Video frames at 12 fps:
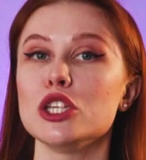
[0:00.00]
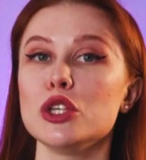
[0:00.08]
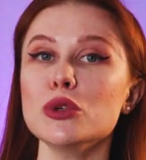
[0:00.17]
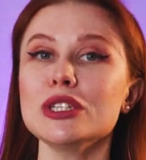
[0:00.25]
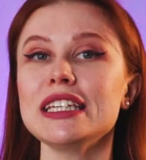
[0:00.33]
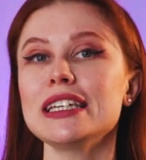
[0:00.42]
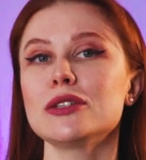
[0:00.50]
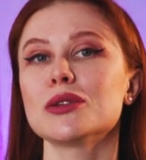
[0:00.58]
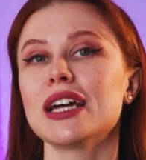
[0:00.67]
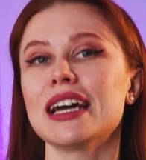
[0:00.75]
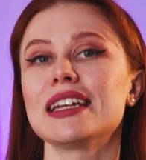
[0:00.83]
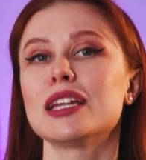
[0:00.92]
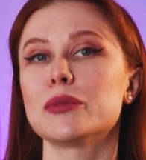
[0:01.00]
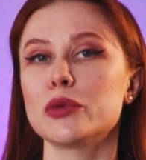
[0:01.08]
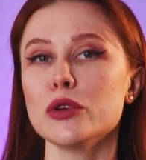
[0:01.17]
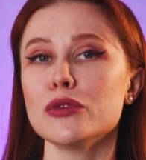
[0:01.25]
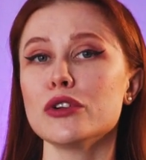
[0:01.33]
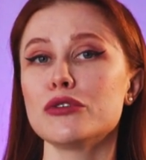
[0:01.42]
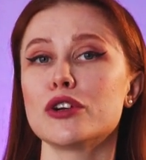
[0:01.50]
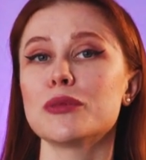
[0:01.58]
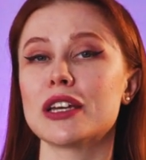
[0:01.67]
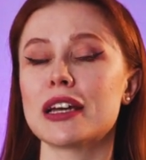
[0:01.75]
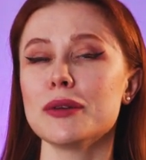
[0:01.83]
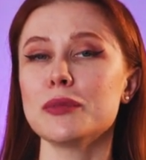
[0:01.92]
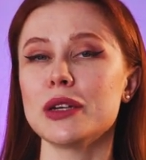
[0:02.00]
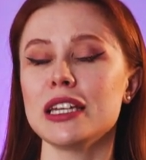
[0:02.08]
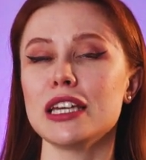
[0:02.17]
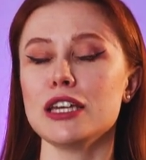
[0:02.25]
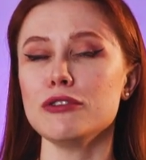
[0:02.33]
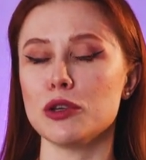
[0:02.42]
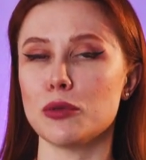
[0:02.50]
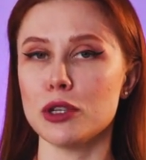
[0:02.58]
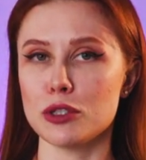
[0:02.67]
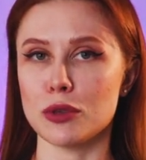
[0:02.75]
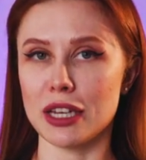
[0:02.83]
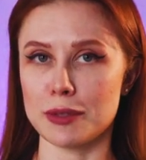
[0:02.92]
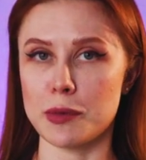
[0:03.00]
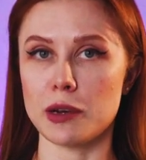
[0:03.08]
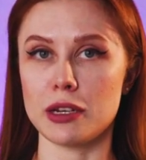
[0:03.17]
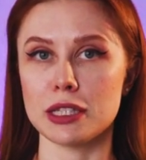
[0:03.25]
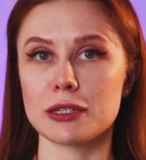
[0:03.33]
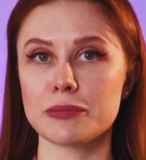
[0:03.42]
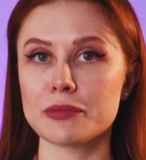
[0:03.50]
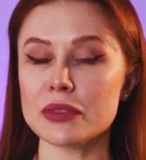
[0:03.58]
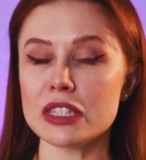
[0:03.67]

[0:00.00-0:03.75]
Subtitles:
you need to get an approval from the company if you want to get married.